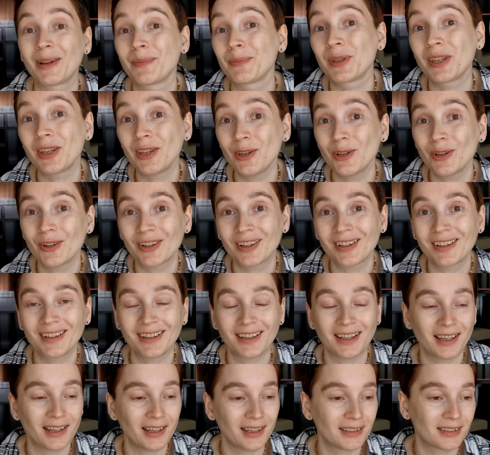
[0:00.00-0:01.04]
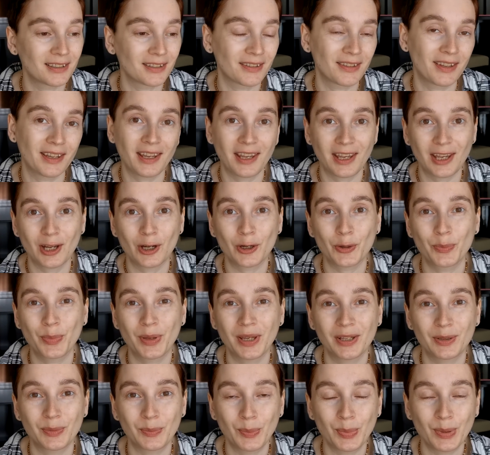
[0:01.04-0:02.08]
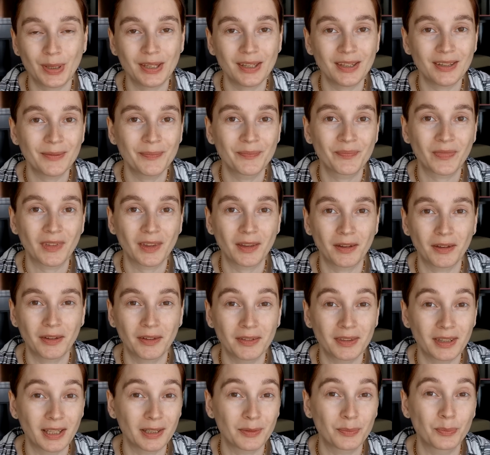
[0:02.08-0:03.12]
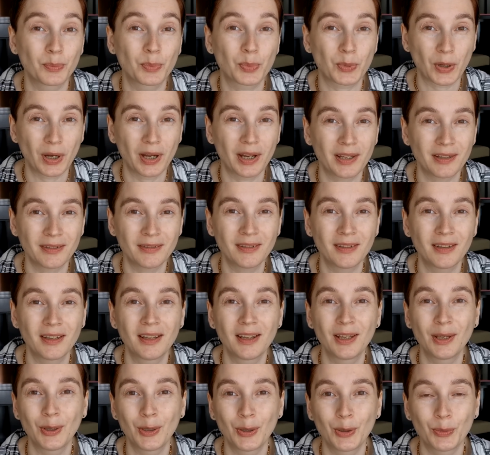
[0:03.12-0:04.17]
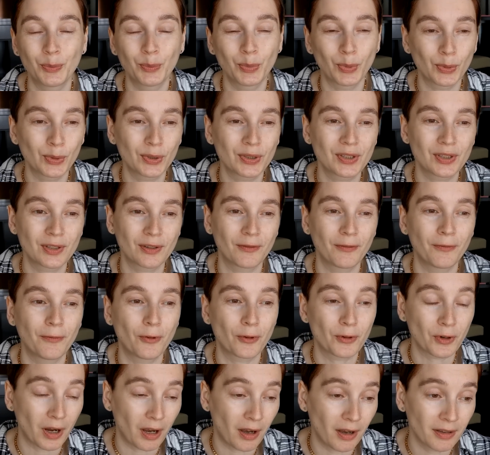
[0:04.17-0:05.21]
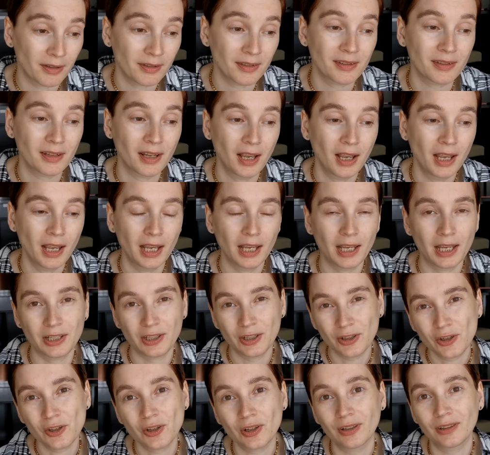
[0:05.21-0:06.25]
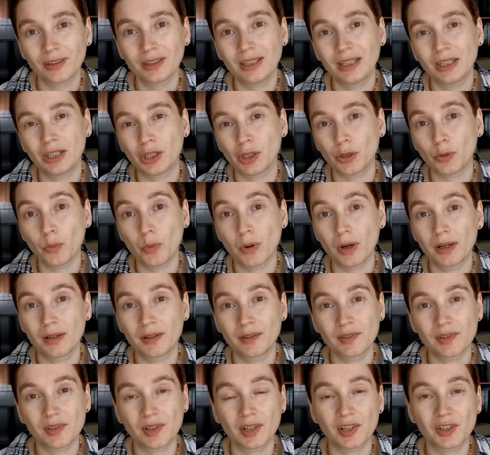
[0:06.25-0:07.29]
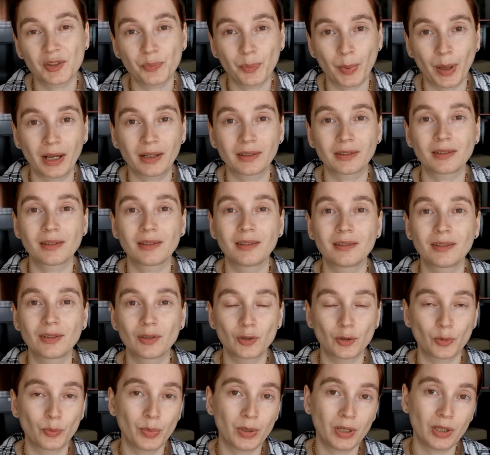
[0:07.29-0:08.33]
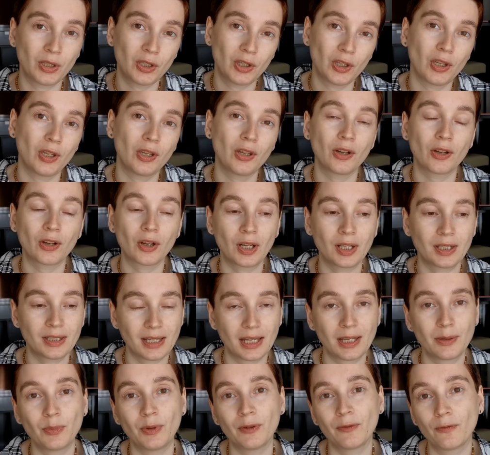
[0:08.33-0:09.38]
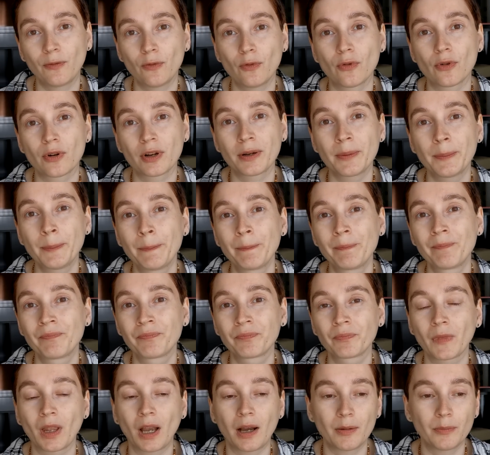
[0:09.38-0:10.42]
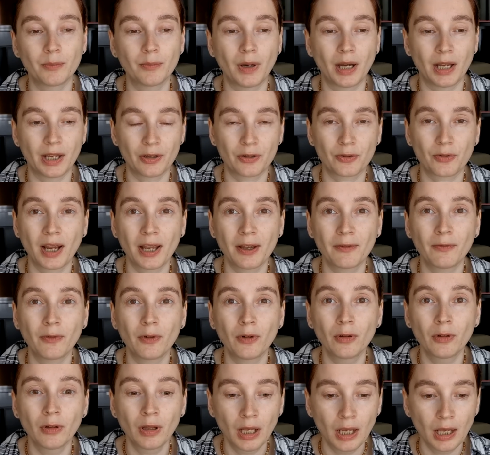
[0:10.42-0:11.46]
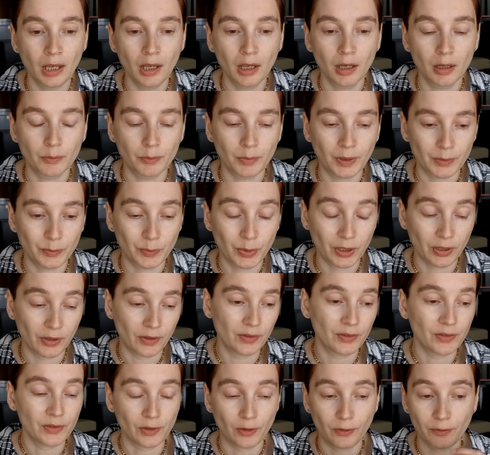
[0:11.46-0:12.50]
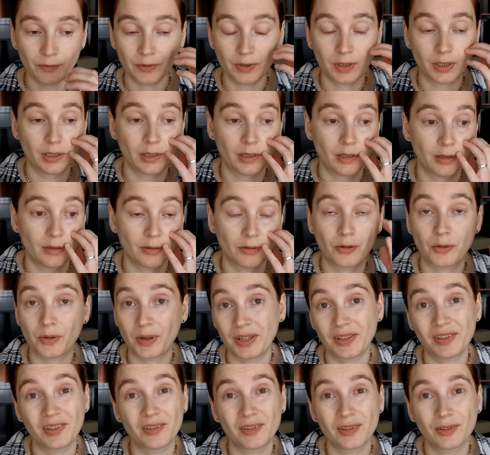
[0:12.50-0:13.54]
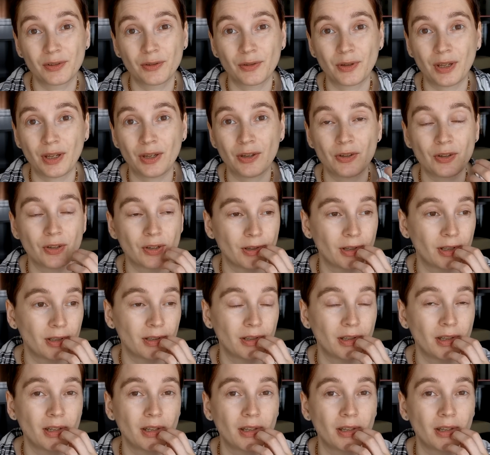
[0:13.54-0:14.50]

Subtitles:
I'm here at the Airbnb that Brian booked for us. Initially, he was expected to be here a day before my arrival, but because of the crazy situation